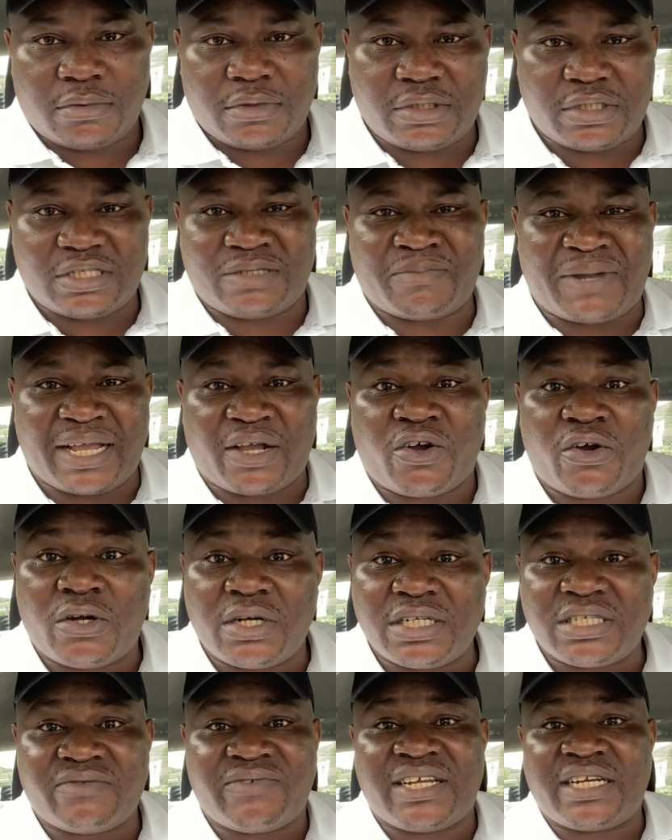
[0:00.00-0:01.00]
this is my
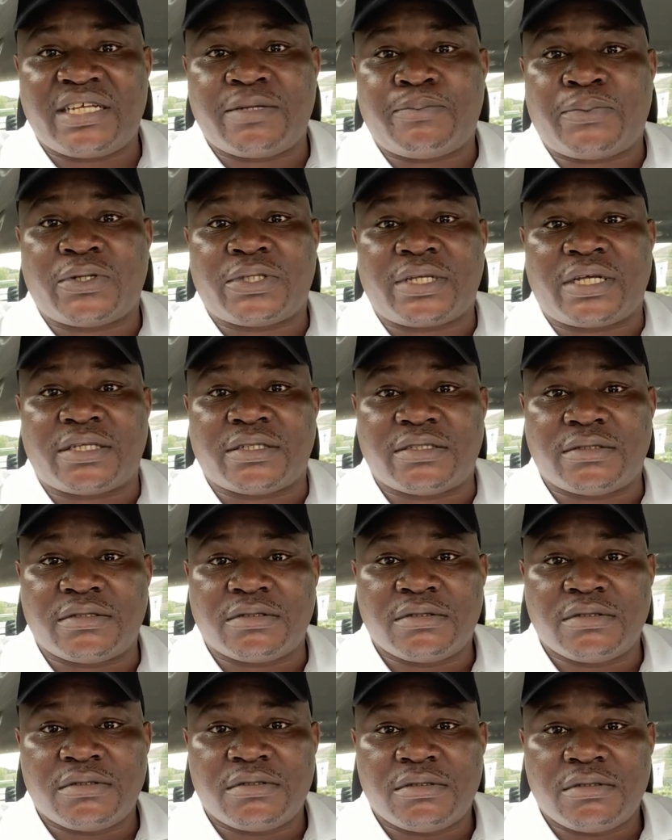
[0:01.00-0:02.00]
calling, is very important.
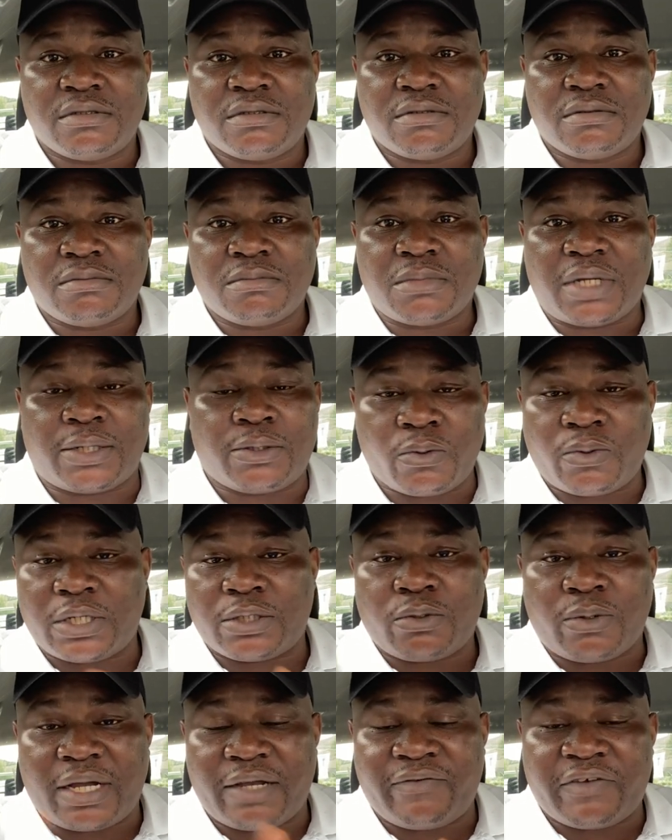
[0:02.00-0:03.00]
I don't
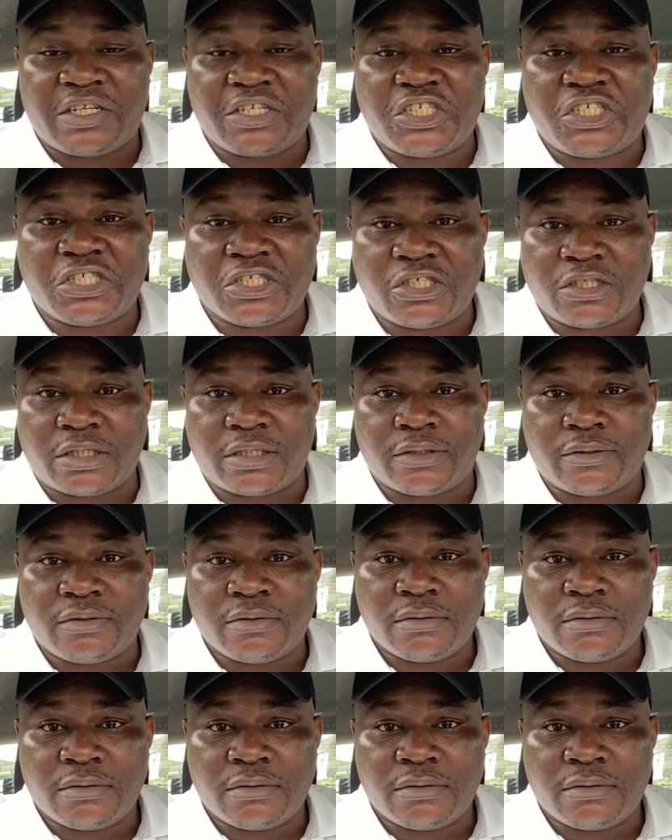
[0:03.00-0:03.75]
want to have any children.